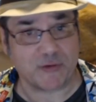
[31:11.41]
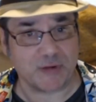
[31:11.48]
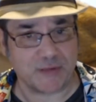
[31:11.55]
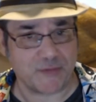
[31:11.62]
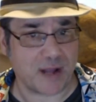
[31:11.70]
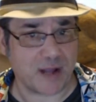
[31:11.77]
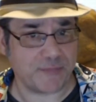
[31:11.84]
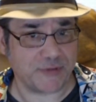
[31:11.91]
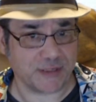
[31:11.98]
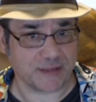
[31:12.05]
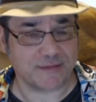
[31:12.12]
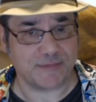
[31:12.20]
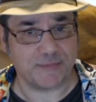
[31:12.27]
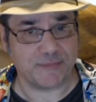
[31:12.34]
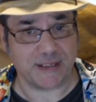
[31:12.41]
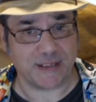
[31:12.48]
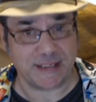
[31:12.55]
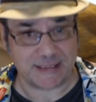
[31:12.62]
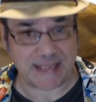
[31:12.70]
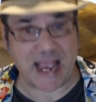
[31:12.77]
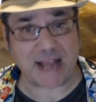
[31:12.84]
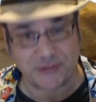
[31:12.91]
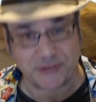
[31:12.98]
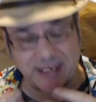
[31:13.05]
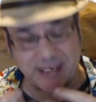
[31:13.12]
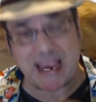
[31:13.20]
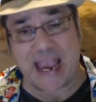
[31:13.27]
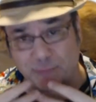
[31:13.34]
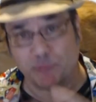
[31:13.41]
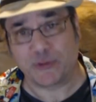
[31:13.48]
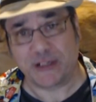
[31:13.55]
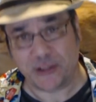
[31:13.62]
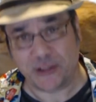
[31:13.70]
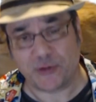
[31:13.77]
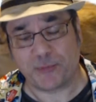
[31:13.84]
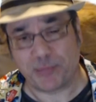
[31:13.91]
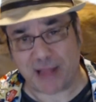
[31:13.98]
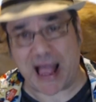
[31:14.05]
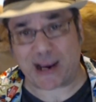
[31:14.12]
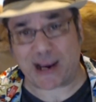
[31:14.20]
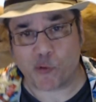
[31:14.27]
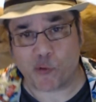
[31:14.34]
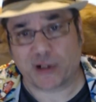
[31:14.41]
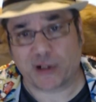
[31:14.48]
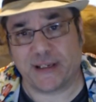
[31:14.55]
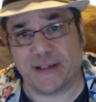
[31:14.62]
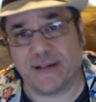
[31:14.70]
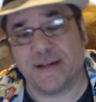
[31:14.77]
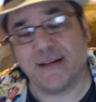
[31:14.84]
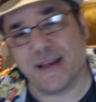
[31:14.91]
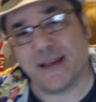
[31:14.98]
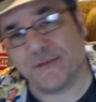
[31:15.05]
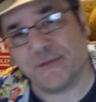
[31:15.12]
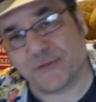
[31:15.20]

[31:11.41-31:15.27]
decorative object. But it's actually a real black orchid.